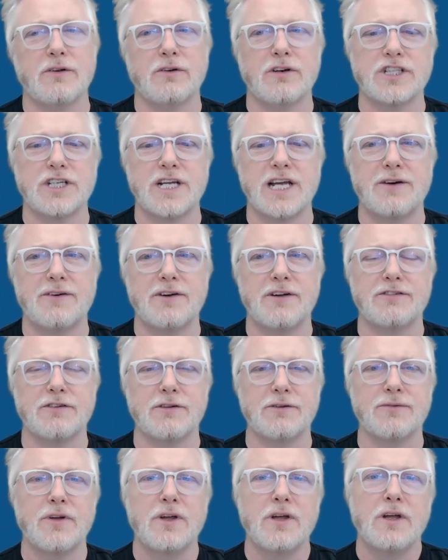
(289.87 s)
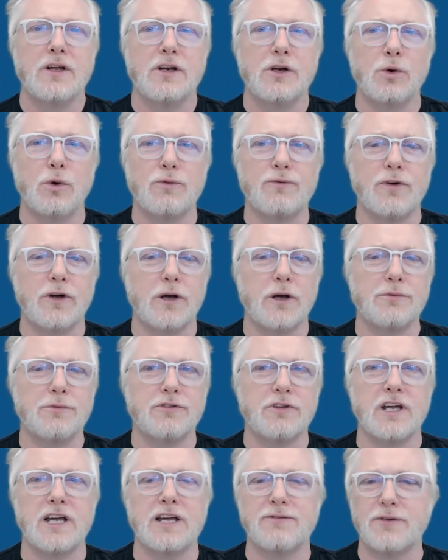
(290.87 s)
technology areas of law
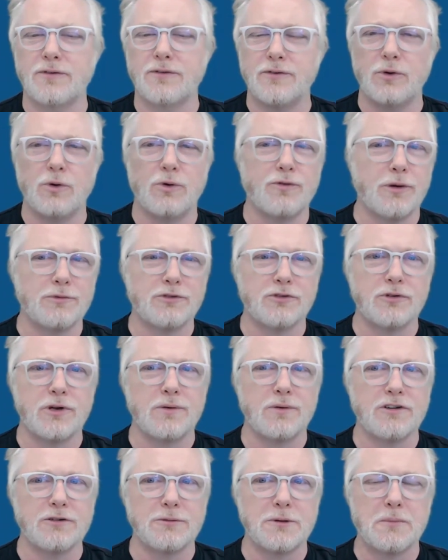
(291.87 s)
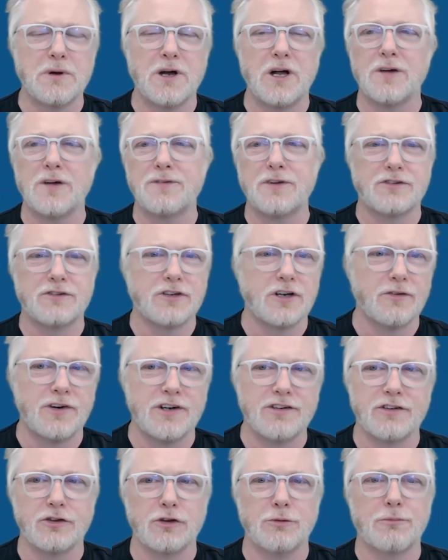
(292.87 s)
firms. If a law firm's doing reasonably well, if it's
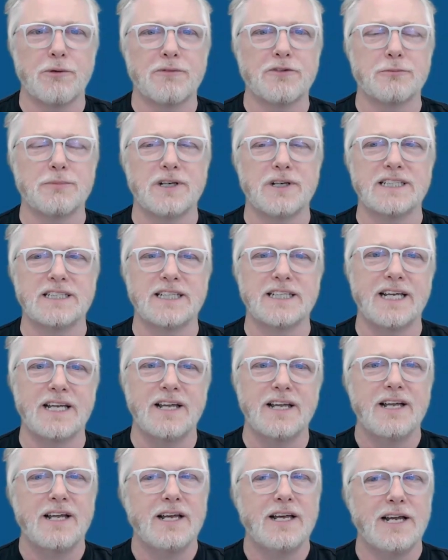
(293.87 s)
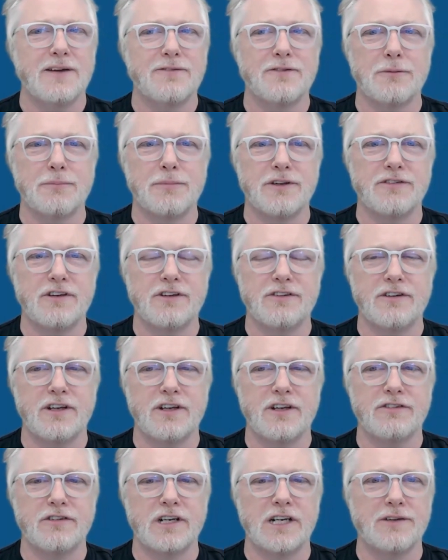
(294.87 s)
generating good profitability, if the
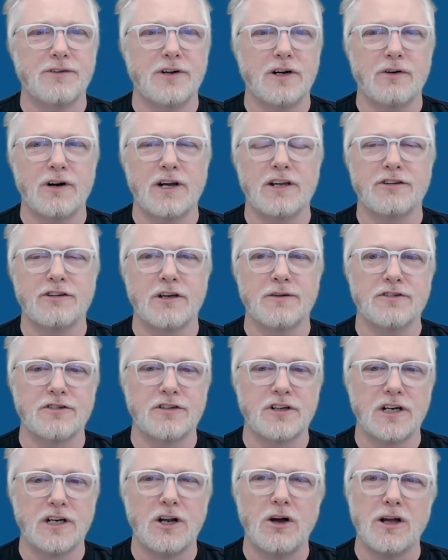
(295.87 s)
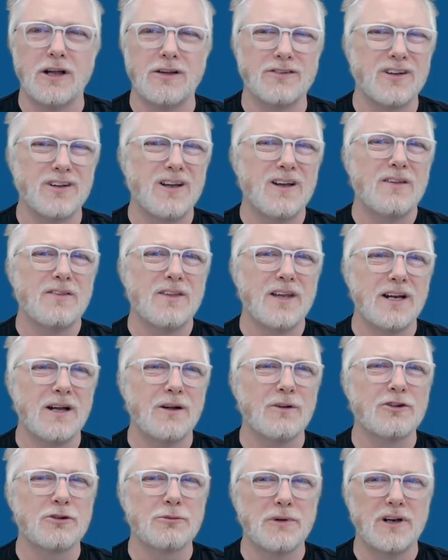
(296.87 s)
business is delivering great service to clients,
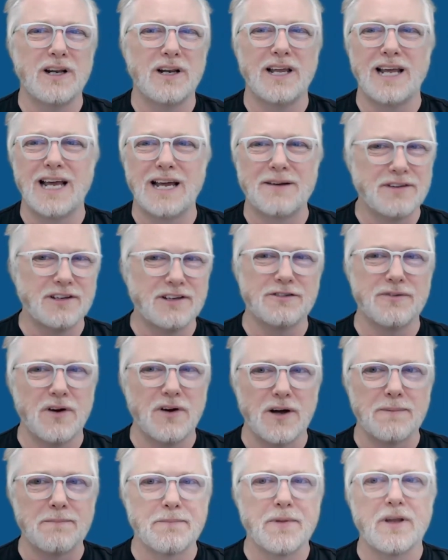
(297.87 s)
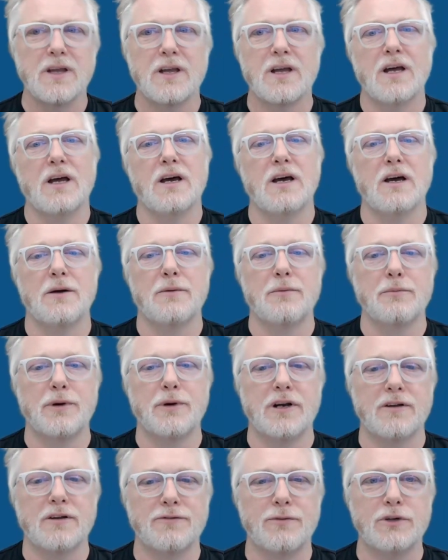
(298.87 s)
then ultimately everything's fine.
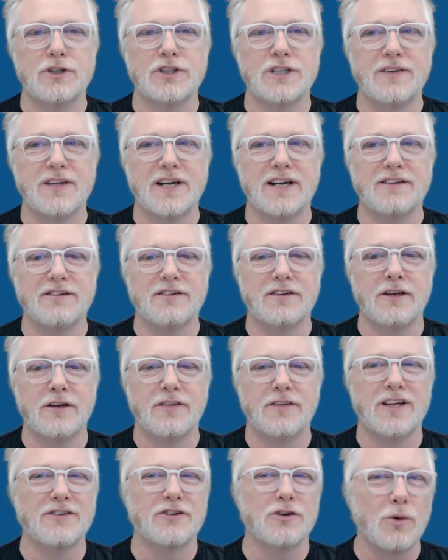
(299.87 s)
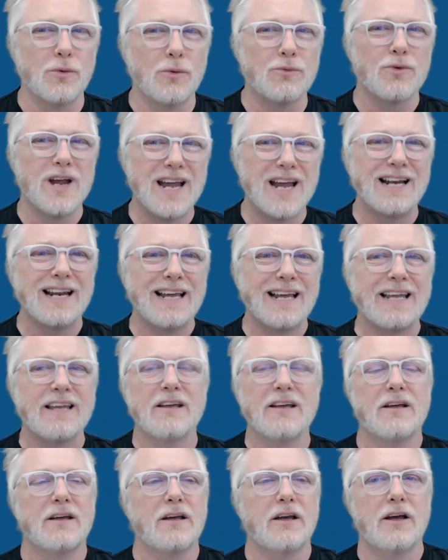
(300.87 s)
But unfortunately, that's not
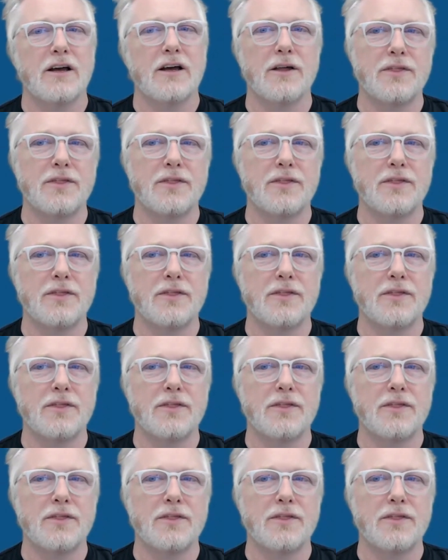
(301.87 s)
really